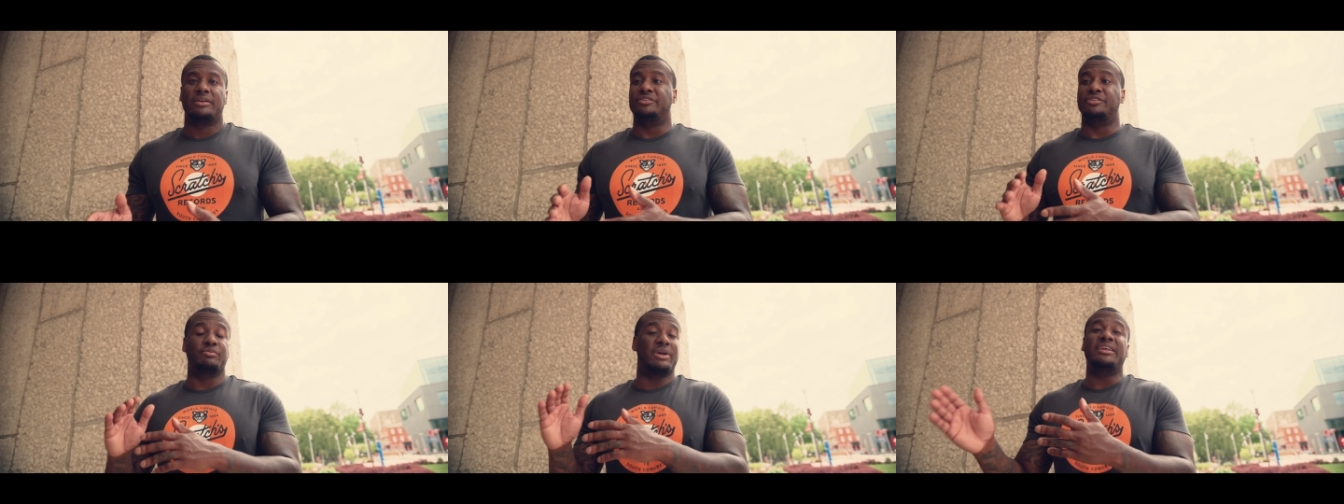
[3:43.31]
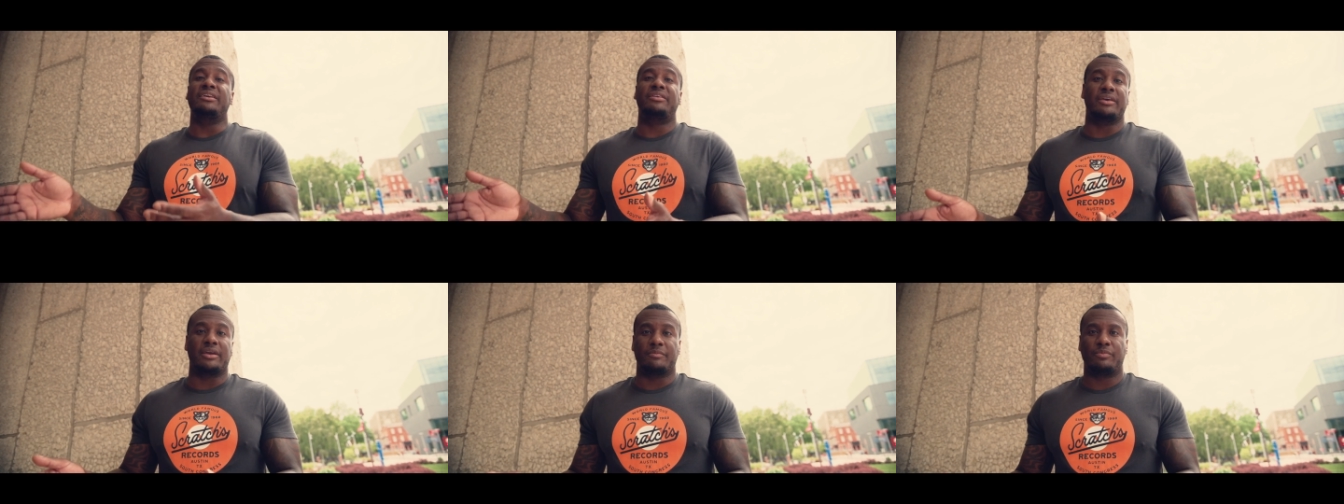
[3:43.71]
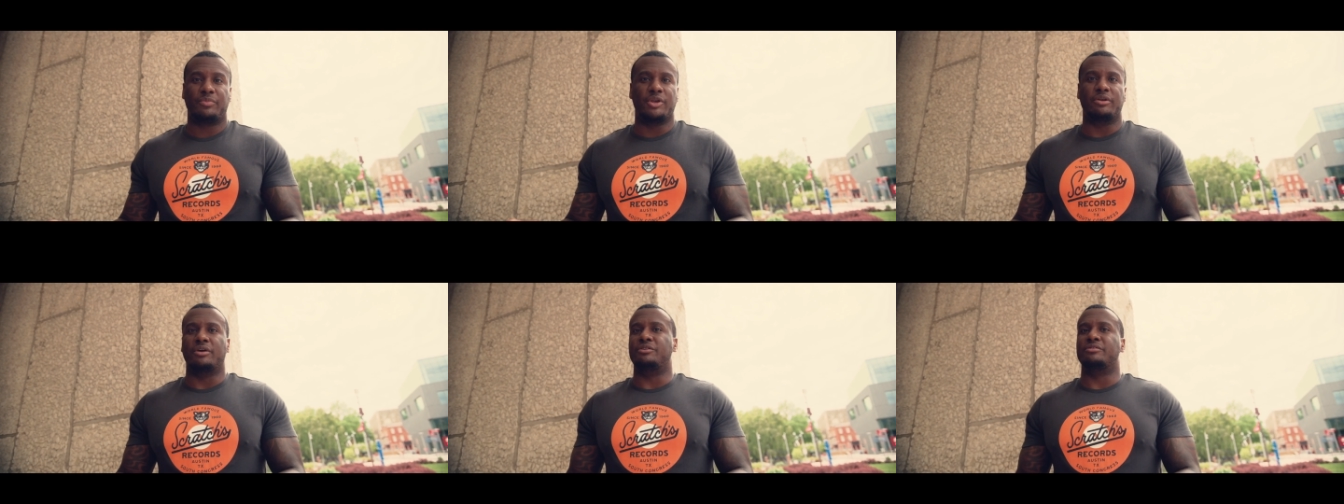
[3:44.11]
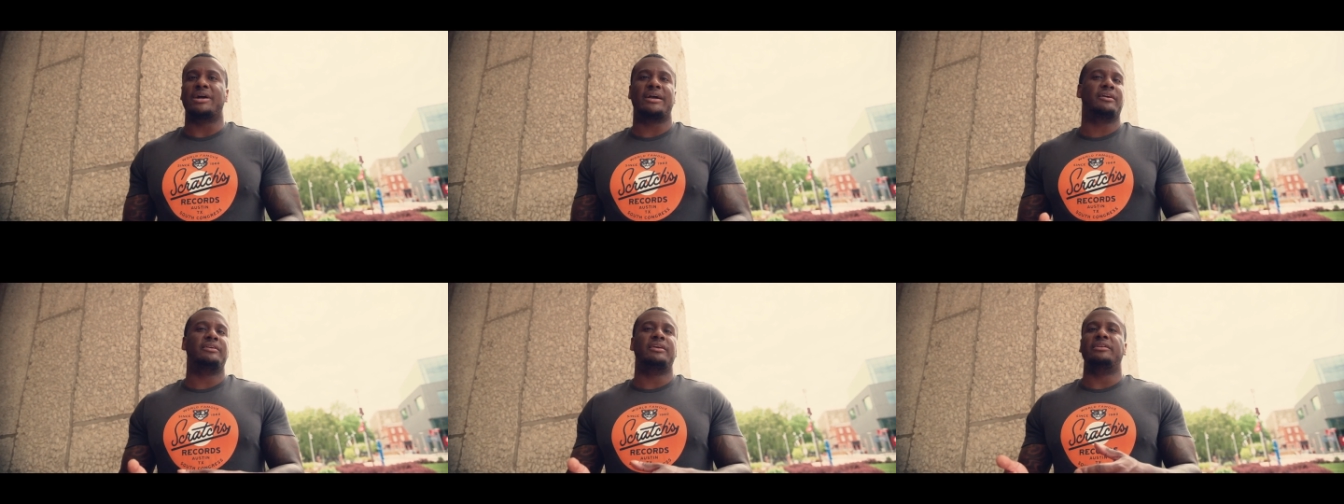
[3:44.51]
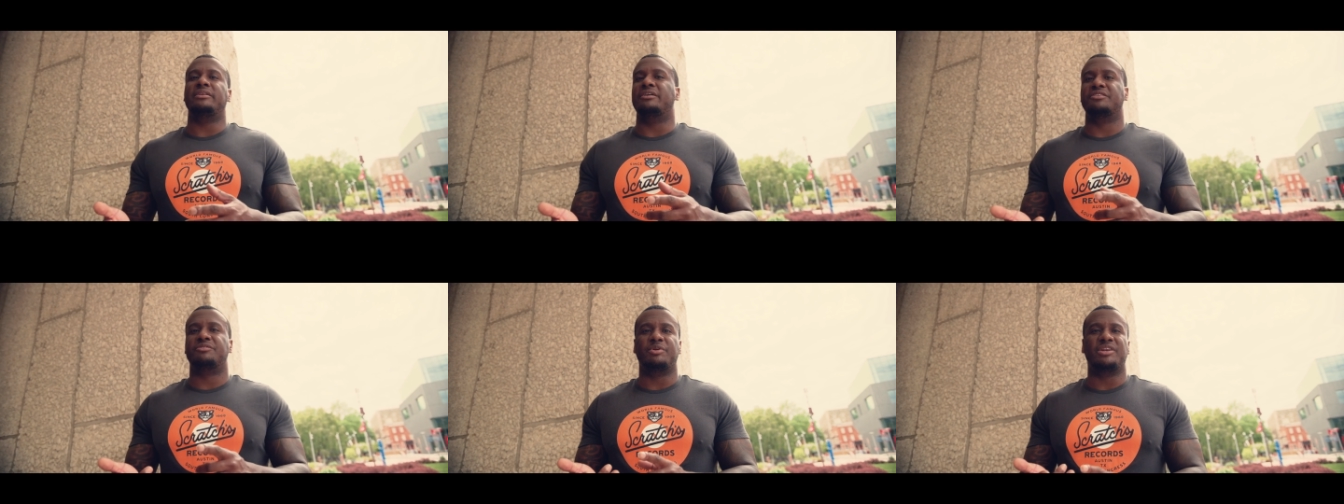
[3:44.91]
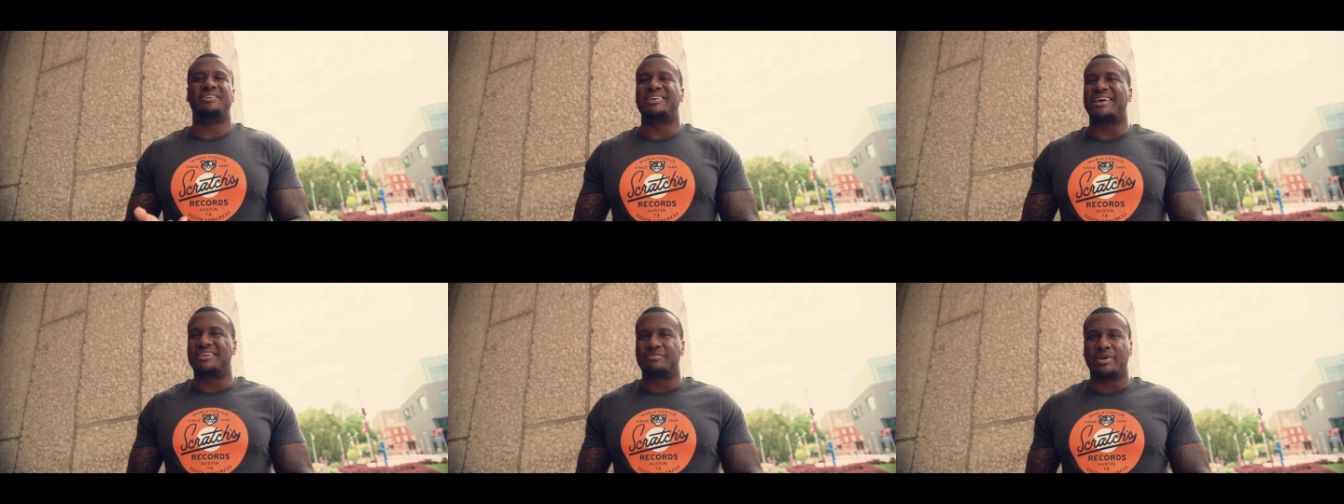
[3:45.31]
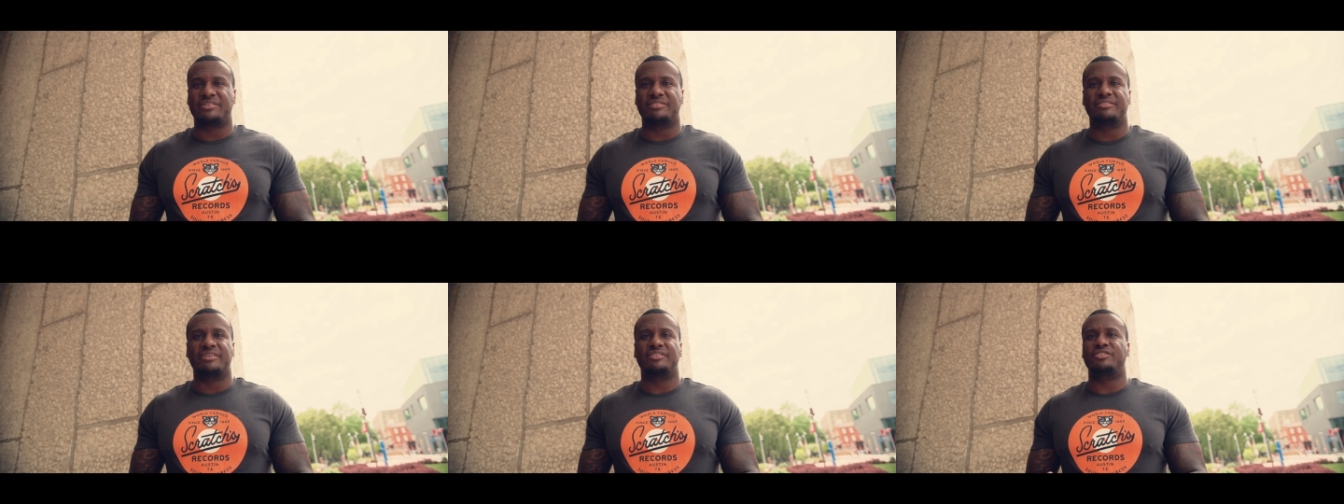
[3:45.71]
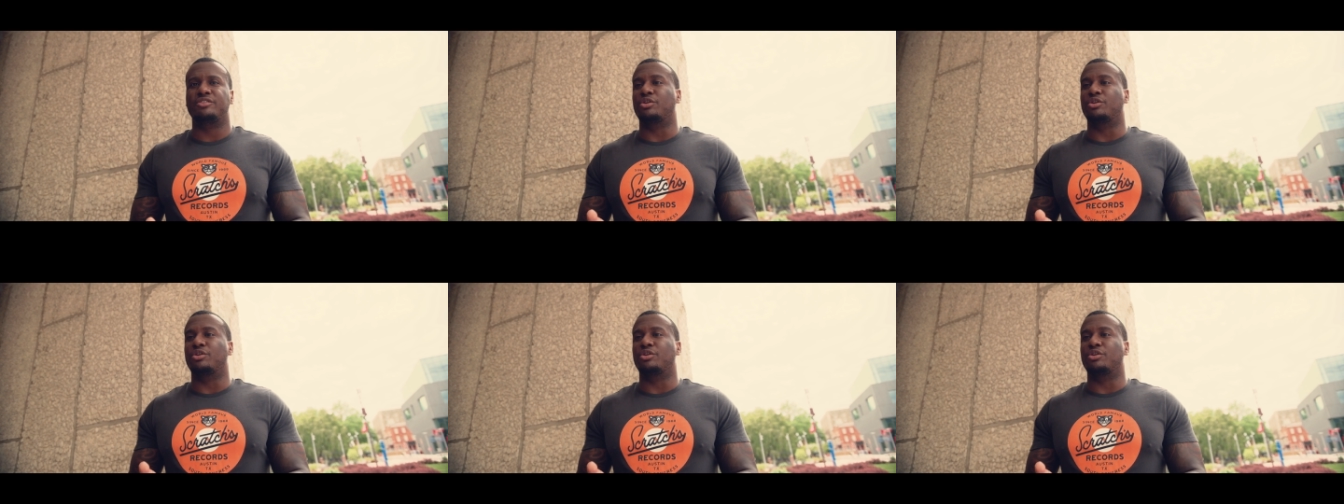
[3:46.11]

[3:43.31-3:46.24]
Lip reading: do anything. You know, you're not going to get near as many text messages.